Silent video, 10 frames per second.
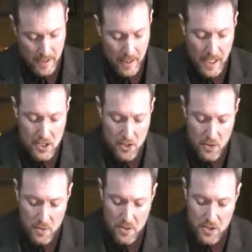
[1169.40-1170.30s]
I
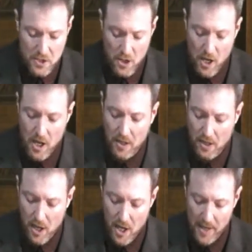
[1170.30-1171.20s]
soon saw
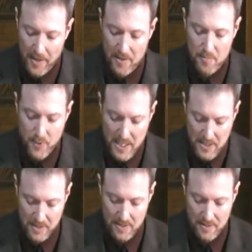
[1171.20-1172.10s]
God
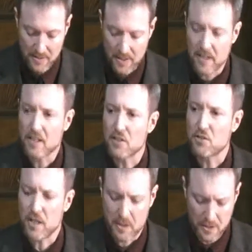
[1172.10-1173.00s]
present in their
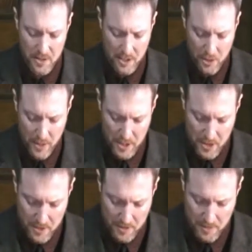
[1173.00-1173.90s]
struggles and
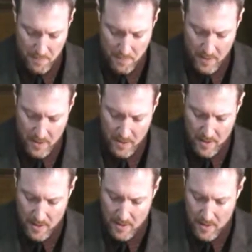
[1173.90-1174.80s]
questions.
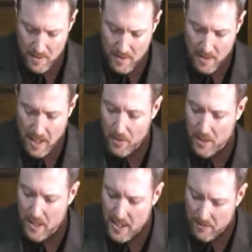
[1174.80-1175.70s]
How
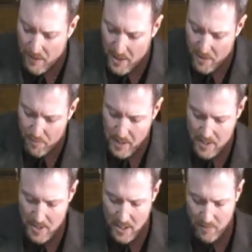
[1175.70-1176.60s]
can I forgive
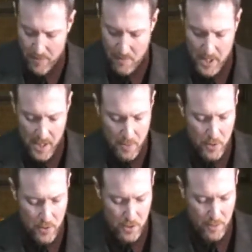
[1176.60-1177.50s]
myself and my
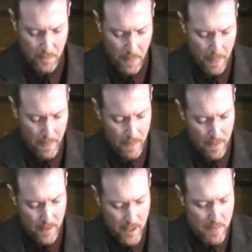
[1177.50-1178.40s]
abuser?
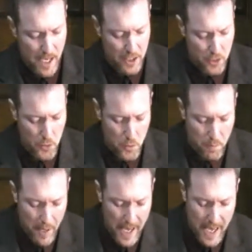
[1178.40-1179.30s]
Am I too
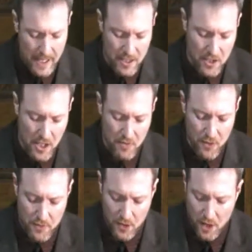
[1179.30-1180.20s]
bad and sinful
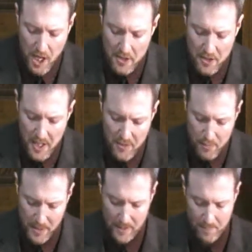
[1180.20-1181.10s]
for God to love me?